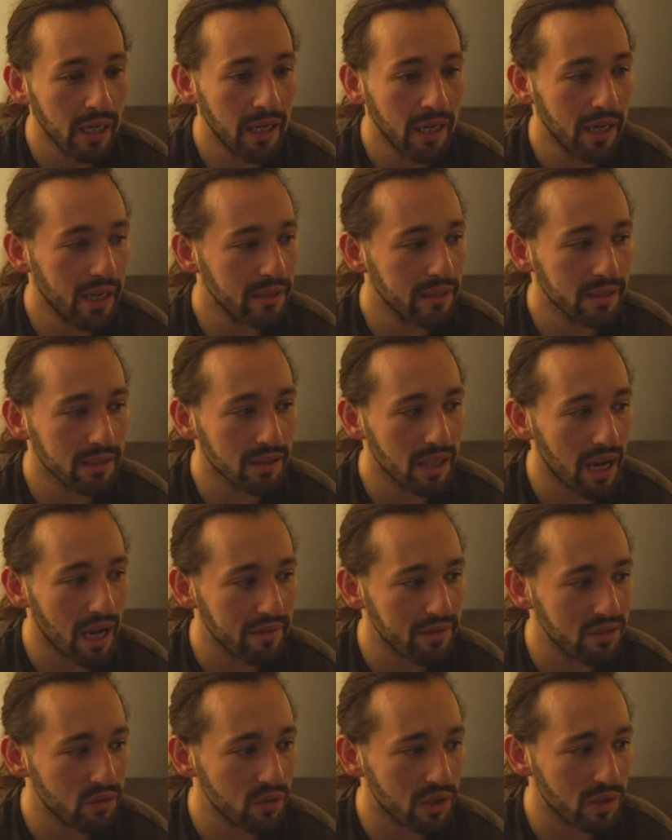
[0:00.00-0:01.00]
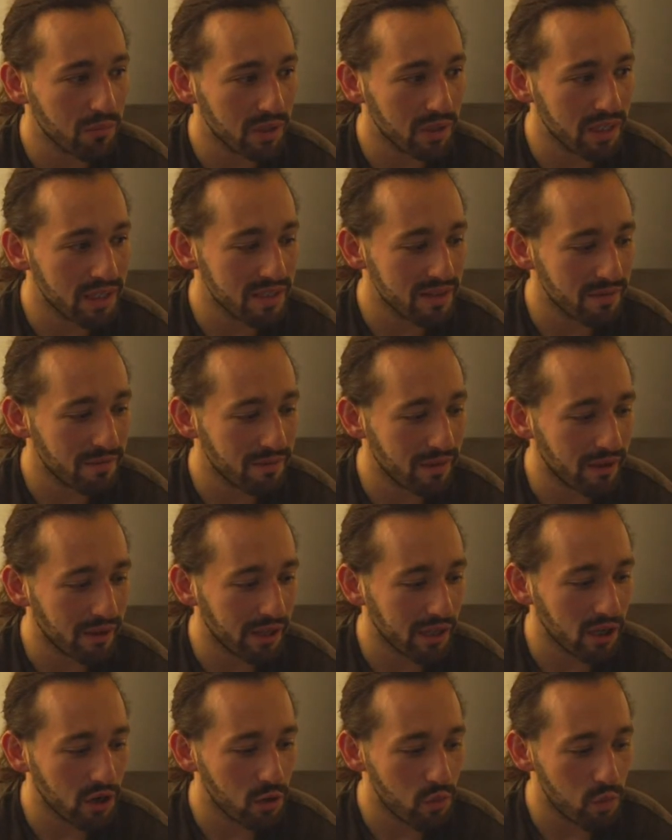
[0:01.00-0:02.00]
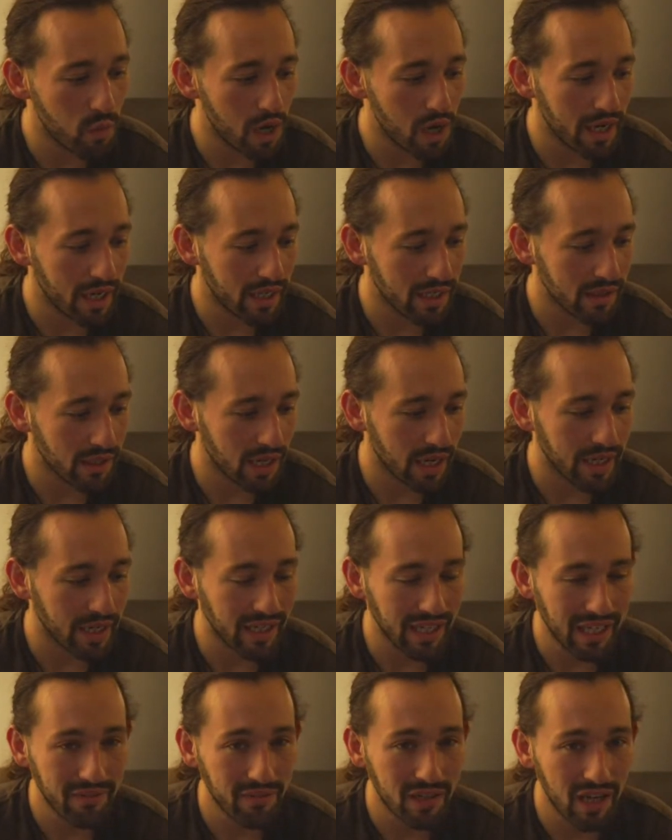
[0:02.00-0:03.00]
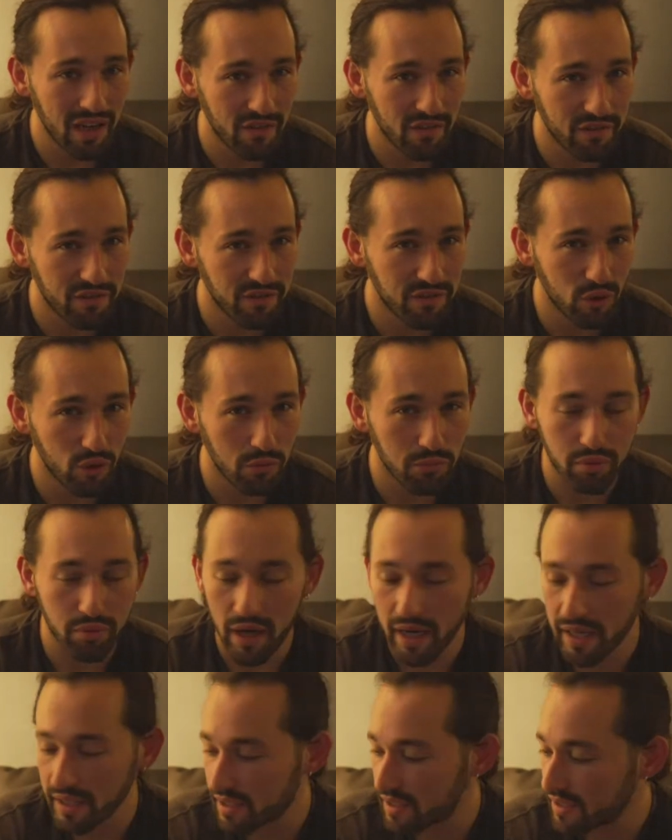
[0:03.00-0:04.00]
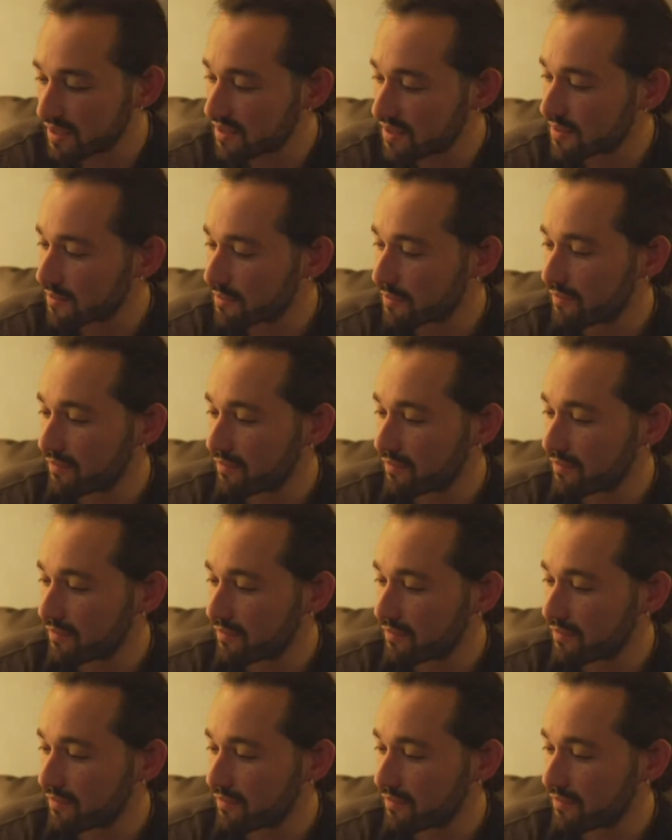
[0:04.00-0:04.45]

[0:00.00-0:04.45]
in the live stream, but it's a very quiet light, even at full brightness.